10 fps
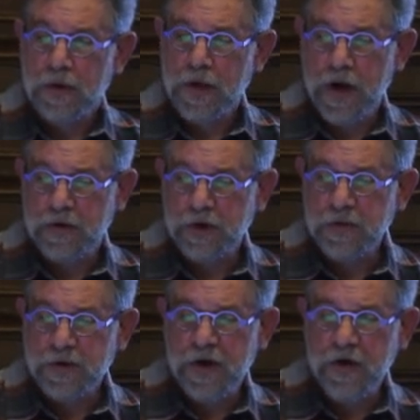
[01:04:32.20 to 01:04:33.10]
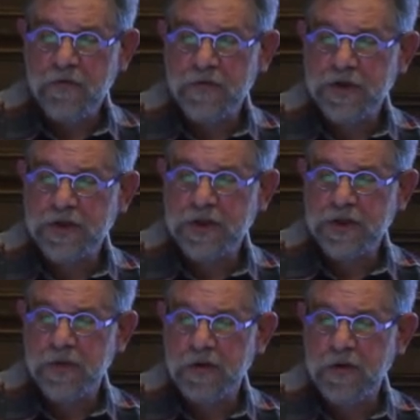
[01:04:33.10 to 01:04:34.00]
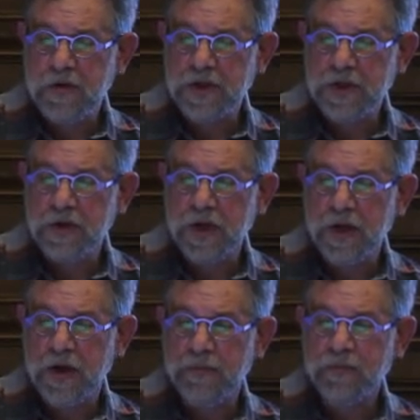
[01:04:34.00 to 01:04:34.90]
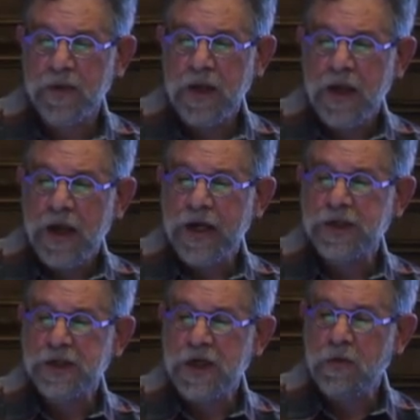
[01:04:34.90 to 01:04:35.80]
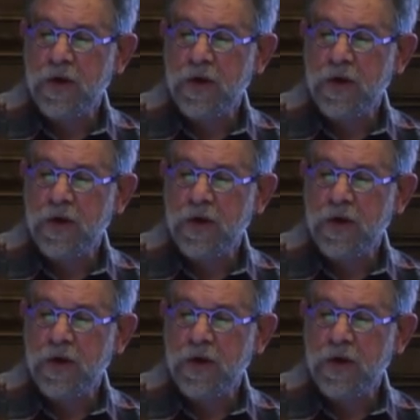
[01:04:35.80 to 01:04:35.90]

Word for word: Now in terms of the system that we were just looking at, and I should say